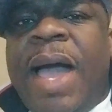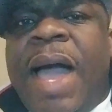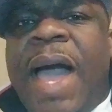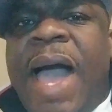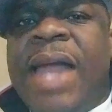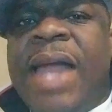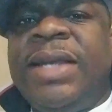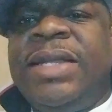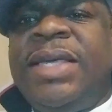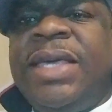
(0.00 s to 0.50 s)

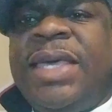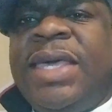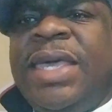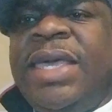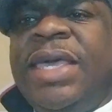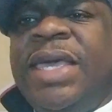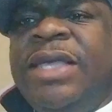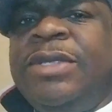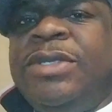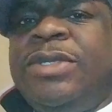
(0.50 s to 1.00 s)
and
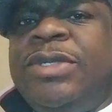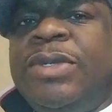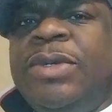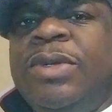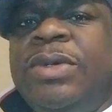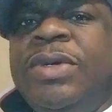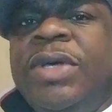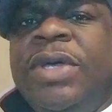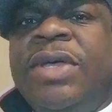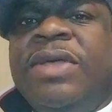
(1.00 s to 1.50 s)
key
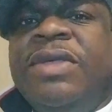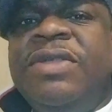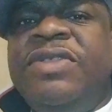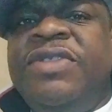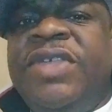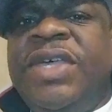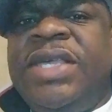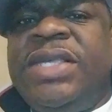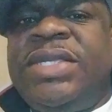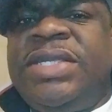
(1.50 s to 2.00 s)
into
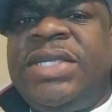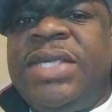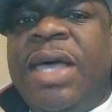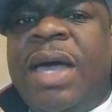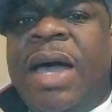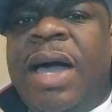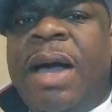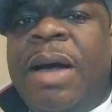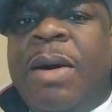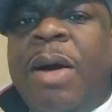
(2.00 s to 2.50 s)
this
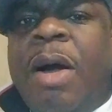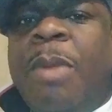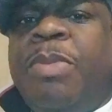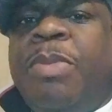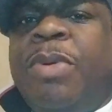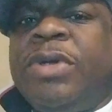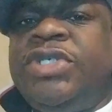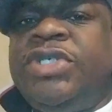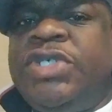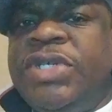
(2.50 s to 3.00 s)

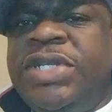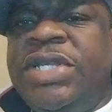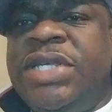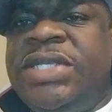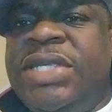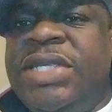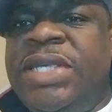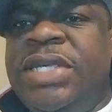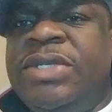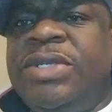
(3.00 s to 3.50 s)

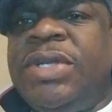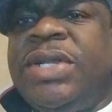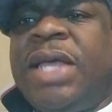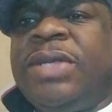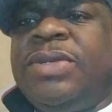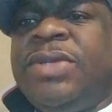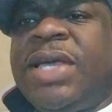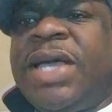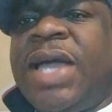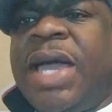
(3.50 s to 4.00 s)
opportunity so
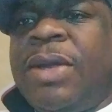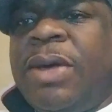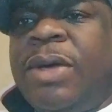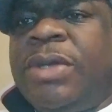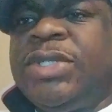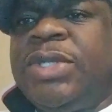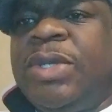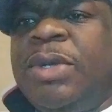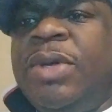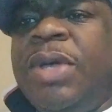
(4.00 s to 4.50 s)
that you can
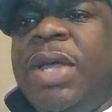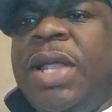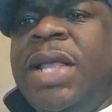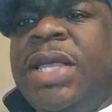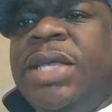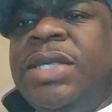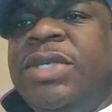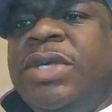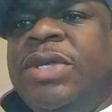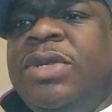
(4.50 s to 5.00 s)
also,
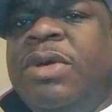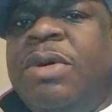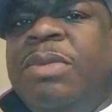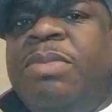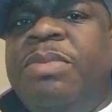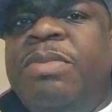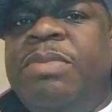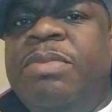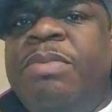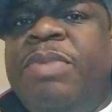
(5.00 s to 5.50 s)

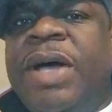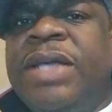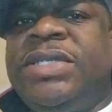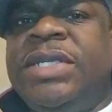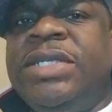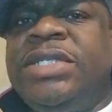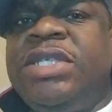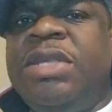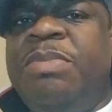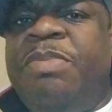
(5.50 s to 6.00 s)

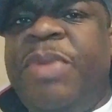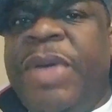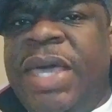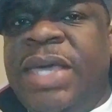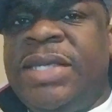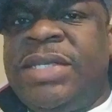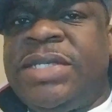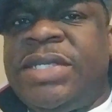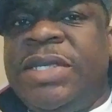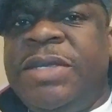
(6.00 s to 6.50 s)

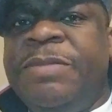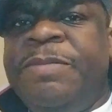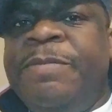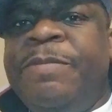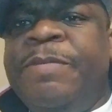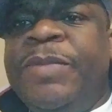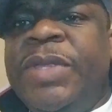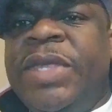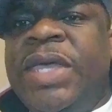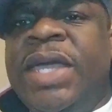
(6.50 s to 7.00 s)
participate
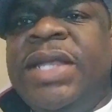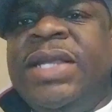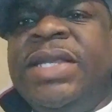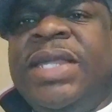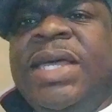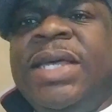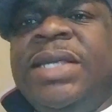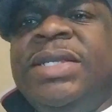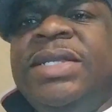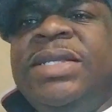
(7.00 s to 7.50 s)
in
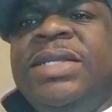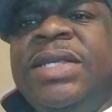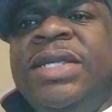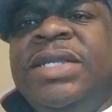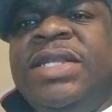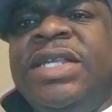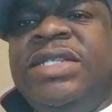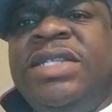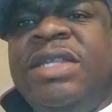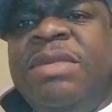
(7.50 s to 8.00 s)
the
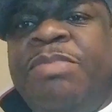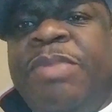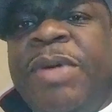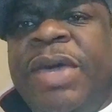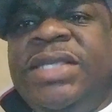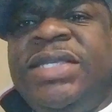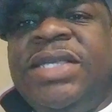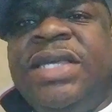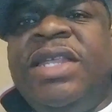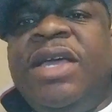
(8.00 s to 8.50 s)

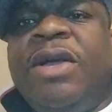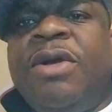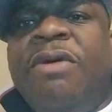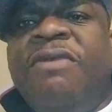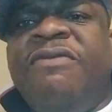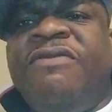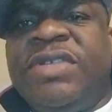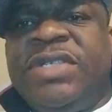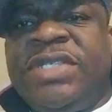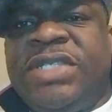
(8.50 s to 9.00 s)
debate, in the
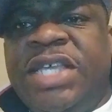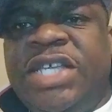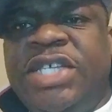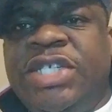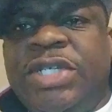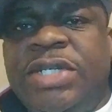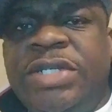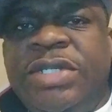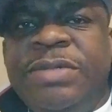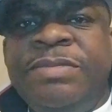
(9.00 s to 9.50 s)

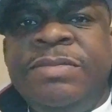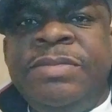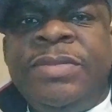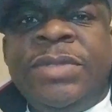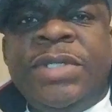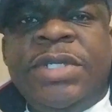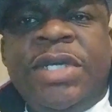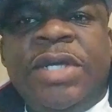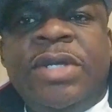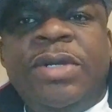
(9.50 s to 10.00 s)
conversation,
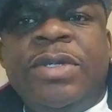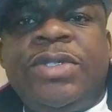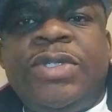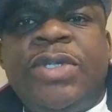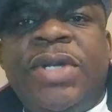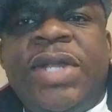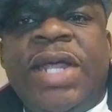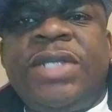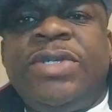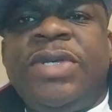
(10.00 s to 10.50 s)

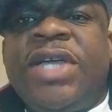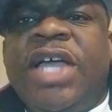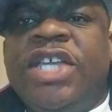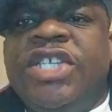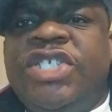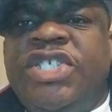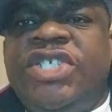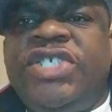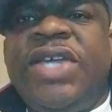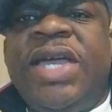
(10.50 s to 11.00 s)
so that you can
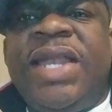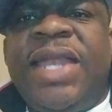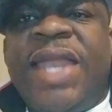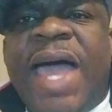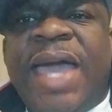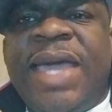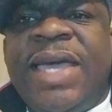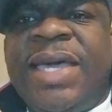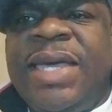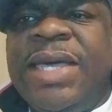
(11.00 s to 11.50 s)
share,
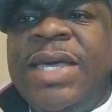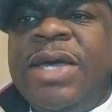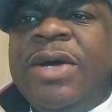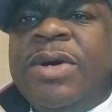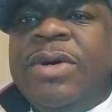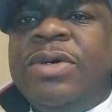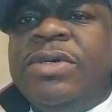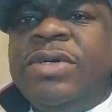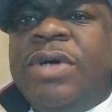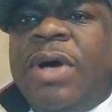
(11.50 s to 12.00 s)

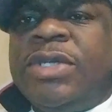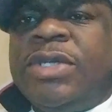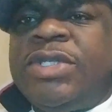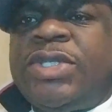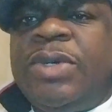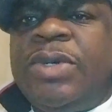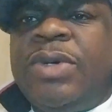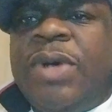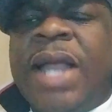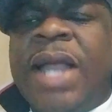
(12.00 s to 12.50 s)

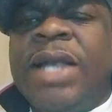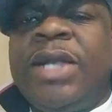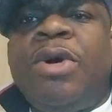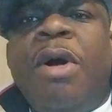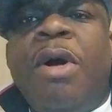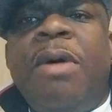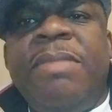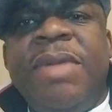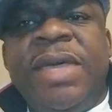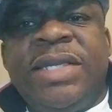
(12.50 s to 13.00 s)
also, and
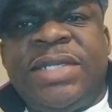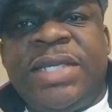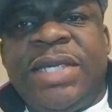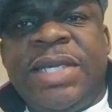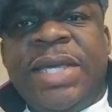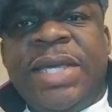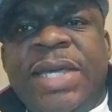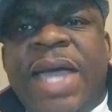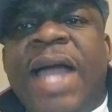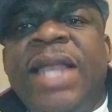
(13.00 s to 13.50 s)
comment,
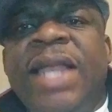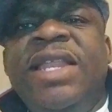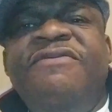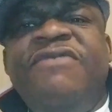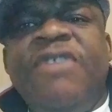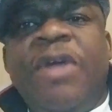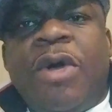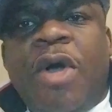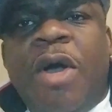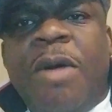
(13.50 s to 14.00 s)
and
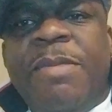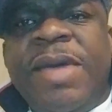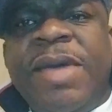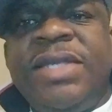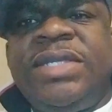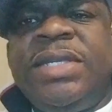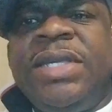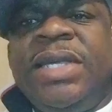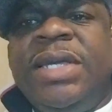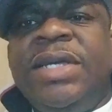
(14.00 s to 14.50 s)
leave your
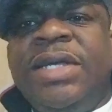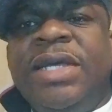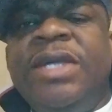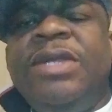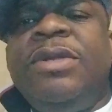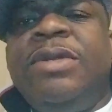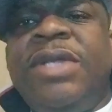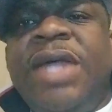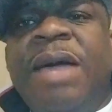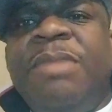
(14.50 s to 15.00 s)
comments,
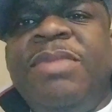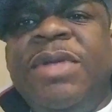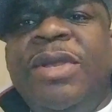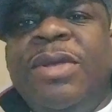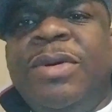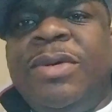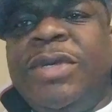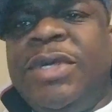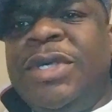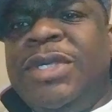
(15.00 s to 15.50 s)
down
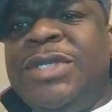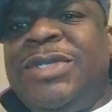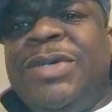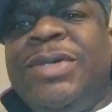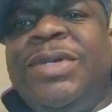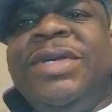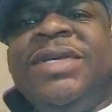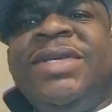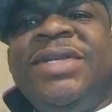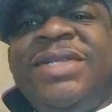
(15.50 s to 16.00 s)
below. So
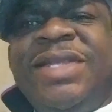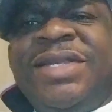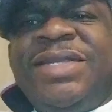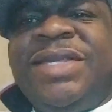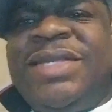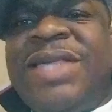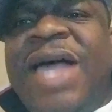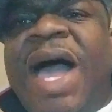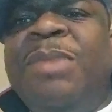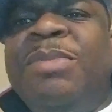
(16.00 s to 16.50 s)
this
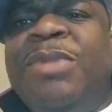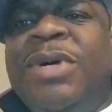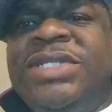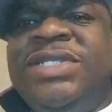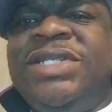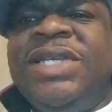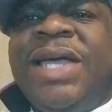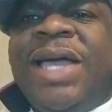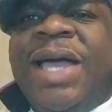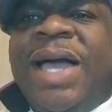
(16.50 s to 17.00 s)
is how
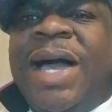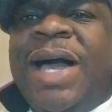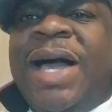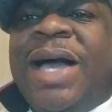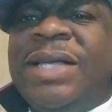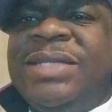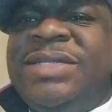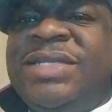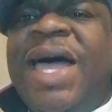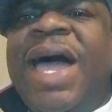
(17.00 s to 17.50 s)
much
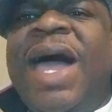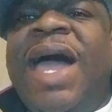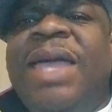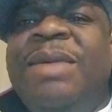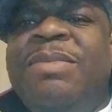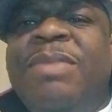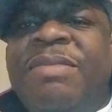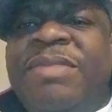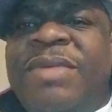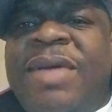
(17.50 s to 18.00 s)

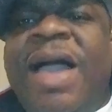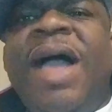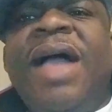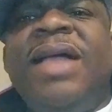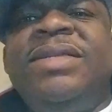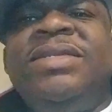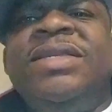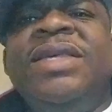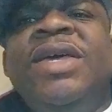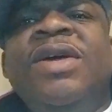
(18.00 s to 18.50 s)
time I've
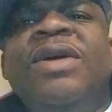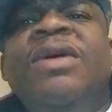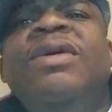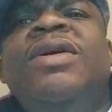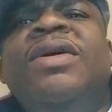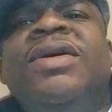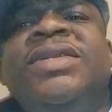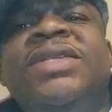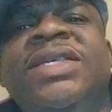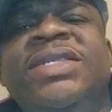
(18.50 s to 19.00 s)
got
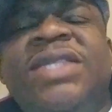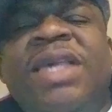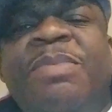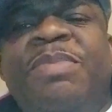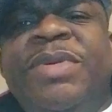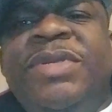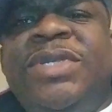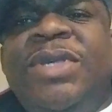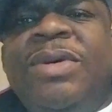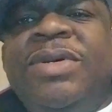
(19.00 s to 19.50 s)
on this
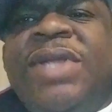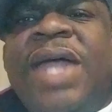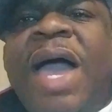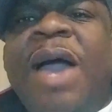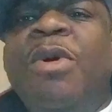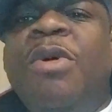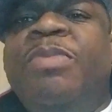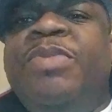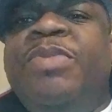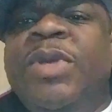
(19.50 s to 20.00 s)
episode. I
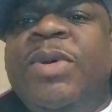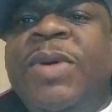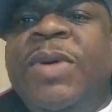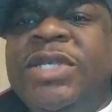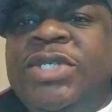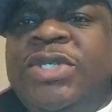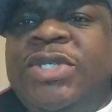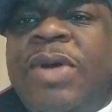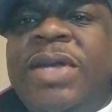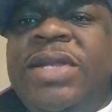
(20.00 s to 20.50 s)
hope you
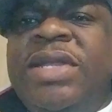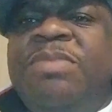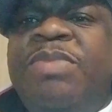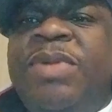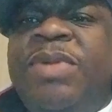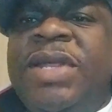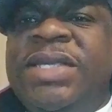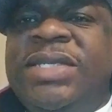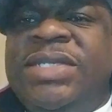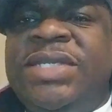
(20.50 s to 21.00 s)
enjoyed the
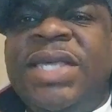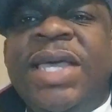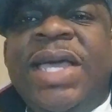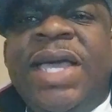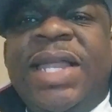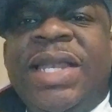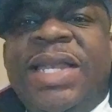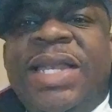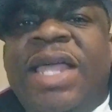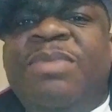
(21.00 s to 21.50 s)
place.
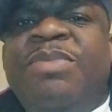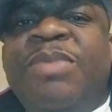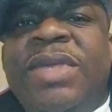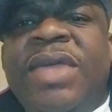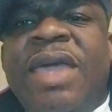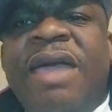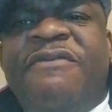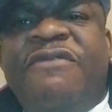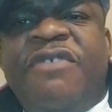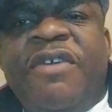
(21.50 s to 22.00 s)
Let me
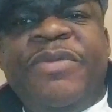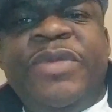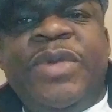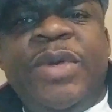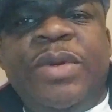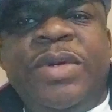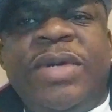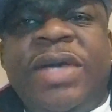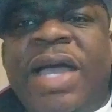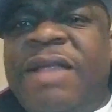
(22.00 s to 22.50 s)
hear from
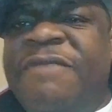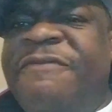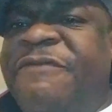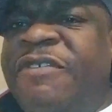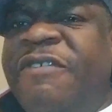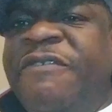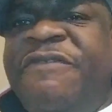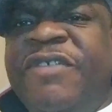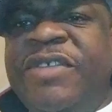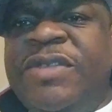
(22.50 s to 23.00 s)
you. Can
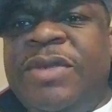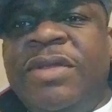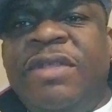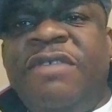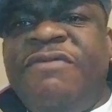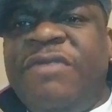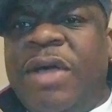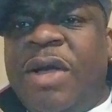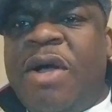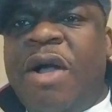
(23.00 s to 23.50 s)
feel free to
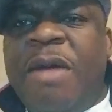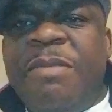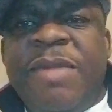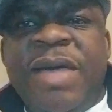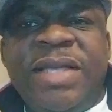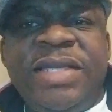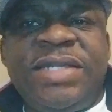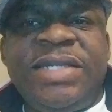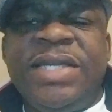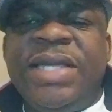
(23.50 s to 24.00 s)
leave your
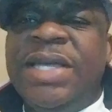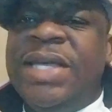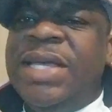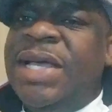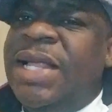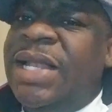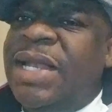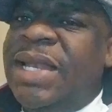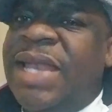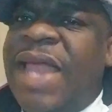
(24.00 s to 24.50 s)
comments,
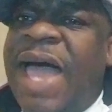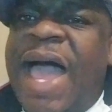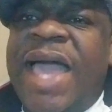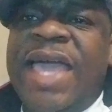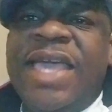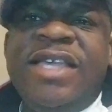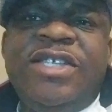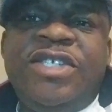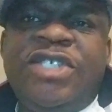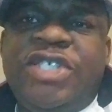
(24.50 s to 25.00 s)

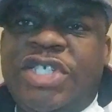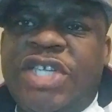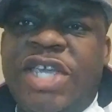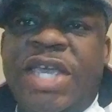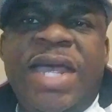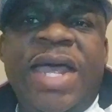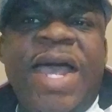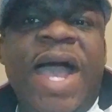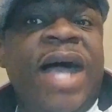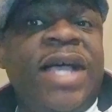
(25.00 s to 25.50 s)
like,
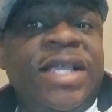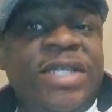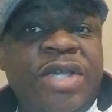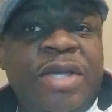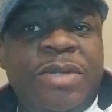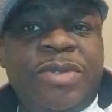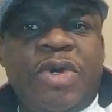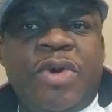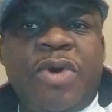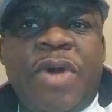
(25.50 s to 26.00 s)
share, and
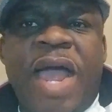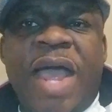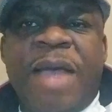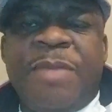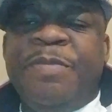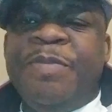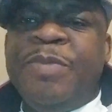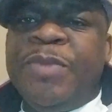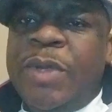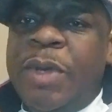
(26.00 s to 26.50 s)
subscribe.
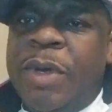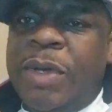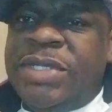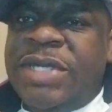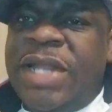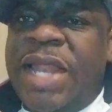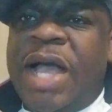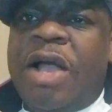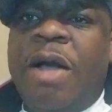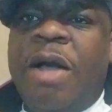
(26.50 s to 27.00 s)

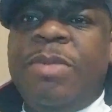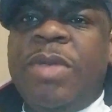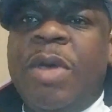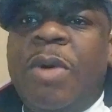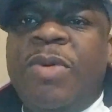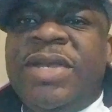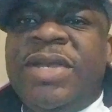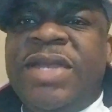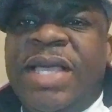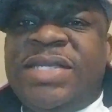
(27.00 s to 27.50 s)
Until I come your
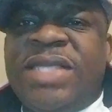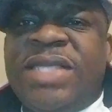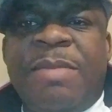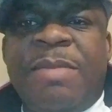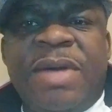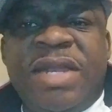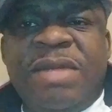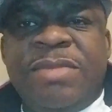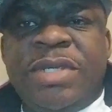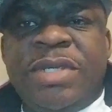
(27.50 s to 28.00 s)
way next time,
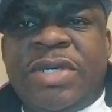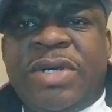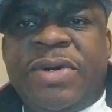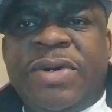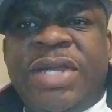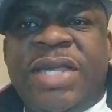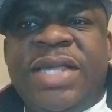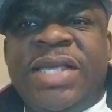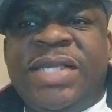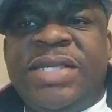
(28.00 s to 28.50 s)
my name is
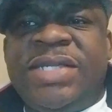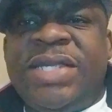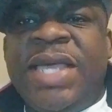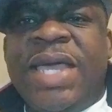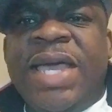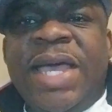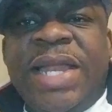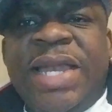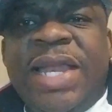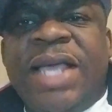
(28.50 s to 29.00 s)
Chris.
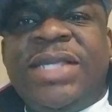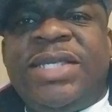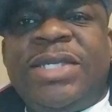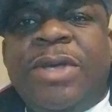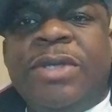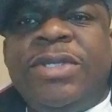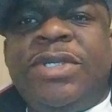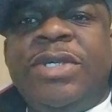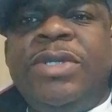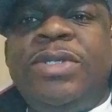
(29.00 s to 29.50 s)
Let's
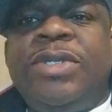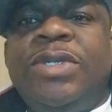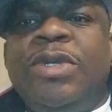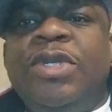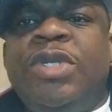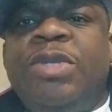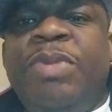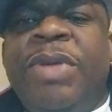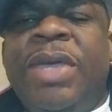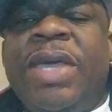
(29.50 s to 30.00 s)
continue to
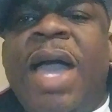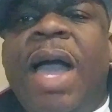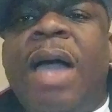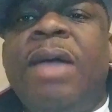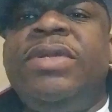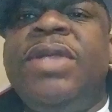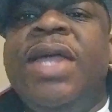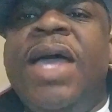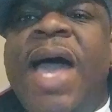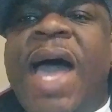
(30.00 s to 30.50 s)
speak
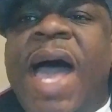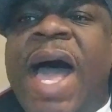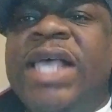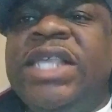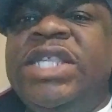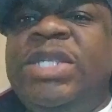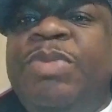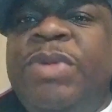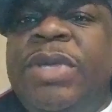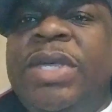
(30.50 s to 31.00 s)
out
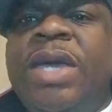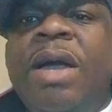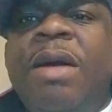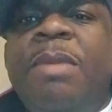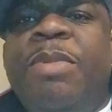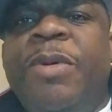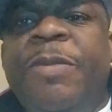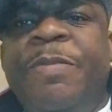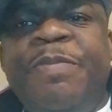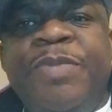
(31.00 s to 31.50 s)
and speak
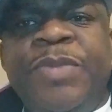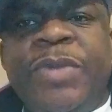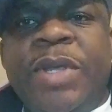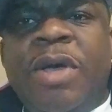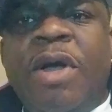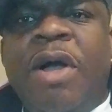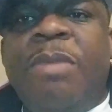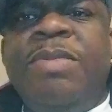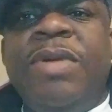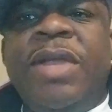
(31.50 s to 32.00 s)
up.
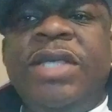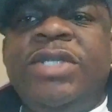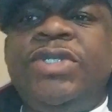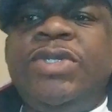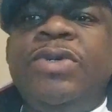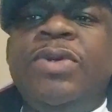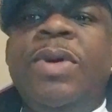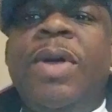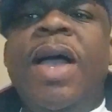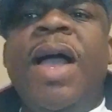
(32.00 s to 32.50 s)
God bless
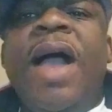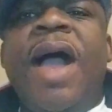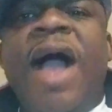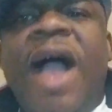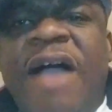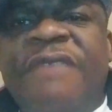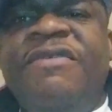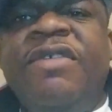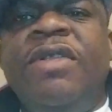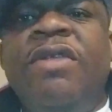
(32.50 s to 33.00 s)
you.
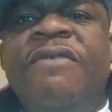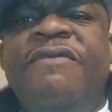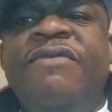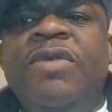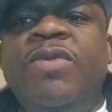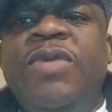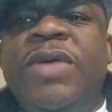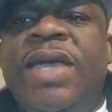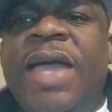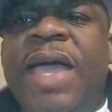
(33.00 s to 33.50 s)
Have a lovely
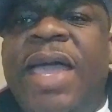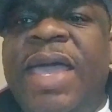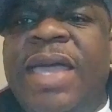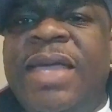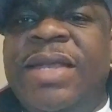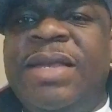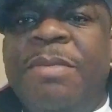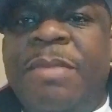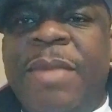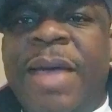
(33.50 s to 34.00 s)
week
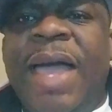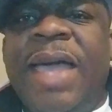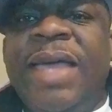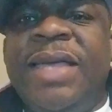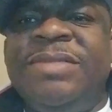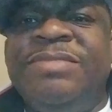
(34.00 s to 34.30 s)
ahead. Bye.